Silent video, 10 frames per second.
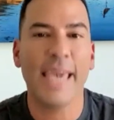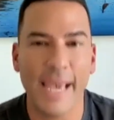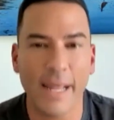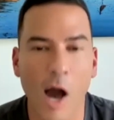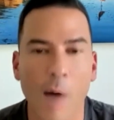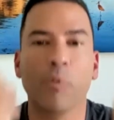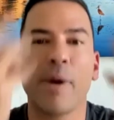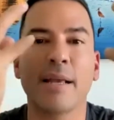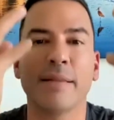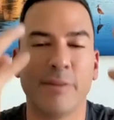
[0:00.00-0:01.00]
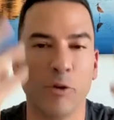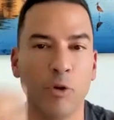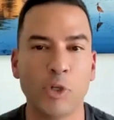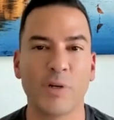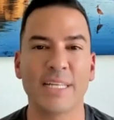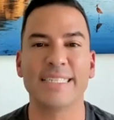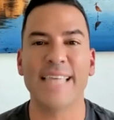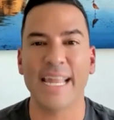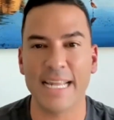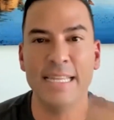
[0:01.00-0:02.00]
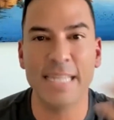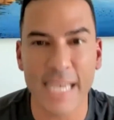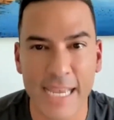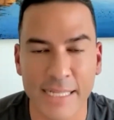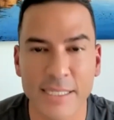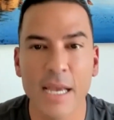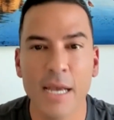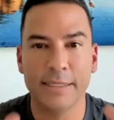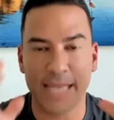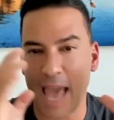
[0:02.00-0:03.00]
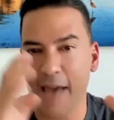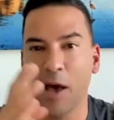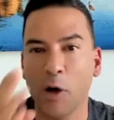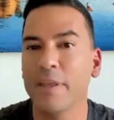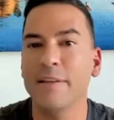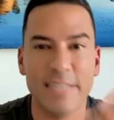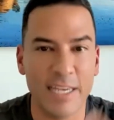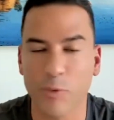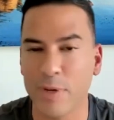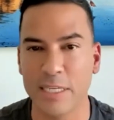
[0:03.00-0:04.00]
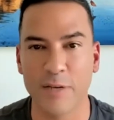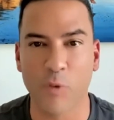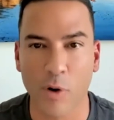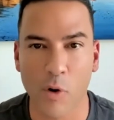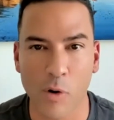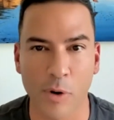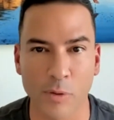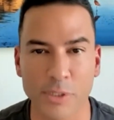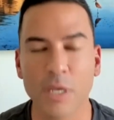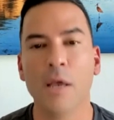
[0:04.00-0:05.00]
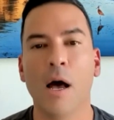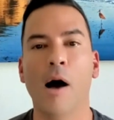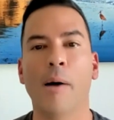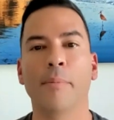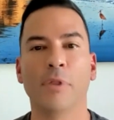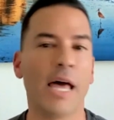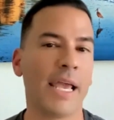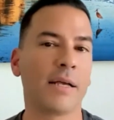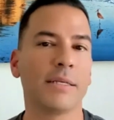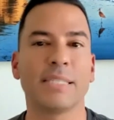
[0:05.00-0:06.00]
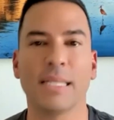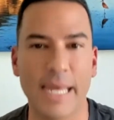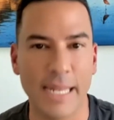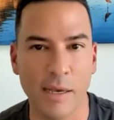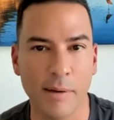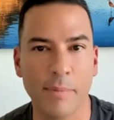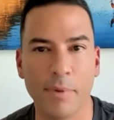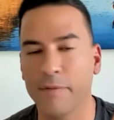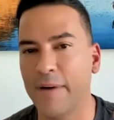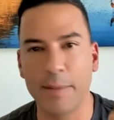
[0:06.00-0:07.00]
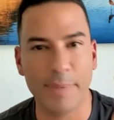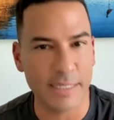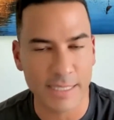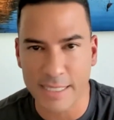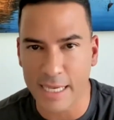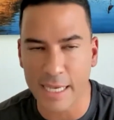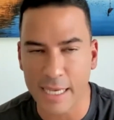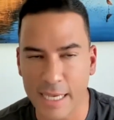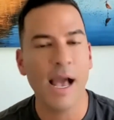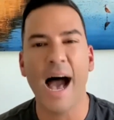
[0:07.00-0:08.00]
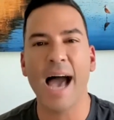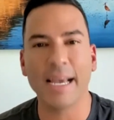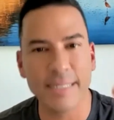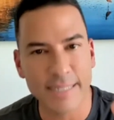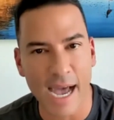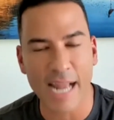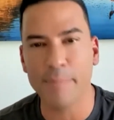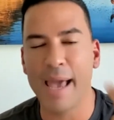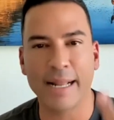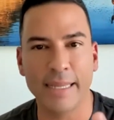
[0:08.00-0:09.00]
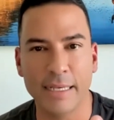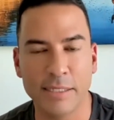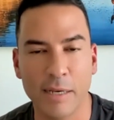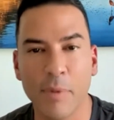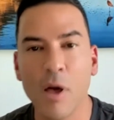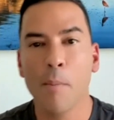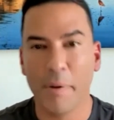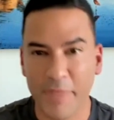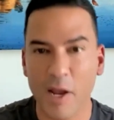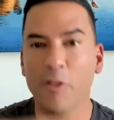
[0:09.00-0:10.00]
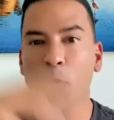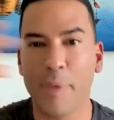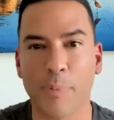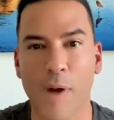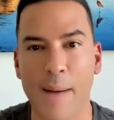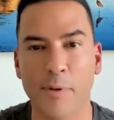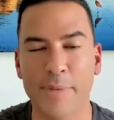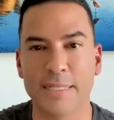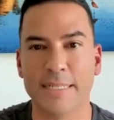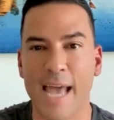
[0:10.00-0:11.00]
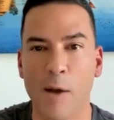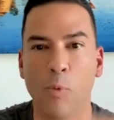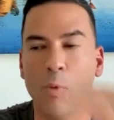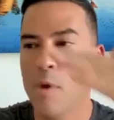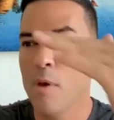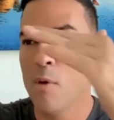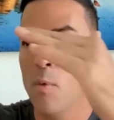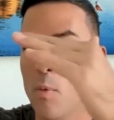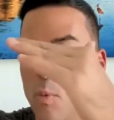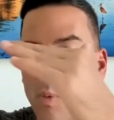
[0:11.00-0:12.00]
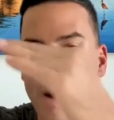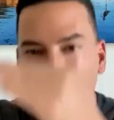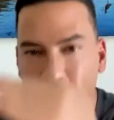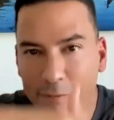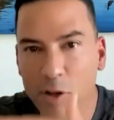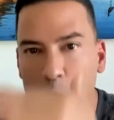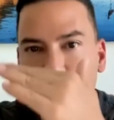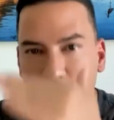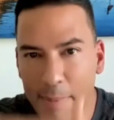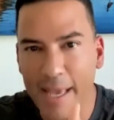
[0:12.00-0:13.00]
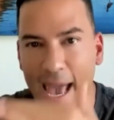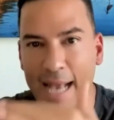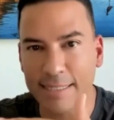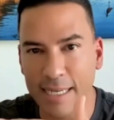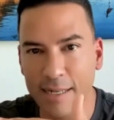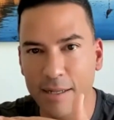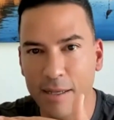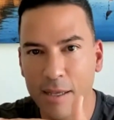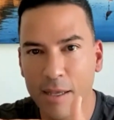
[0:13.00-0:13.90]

can't upregulate the nutrients that it needs to have healthy T3, T4 hormones, like selenium, vitamin C, iodine, magnesium. But the other big problem is that when we have low stomach acid,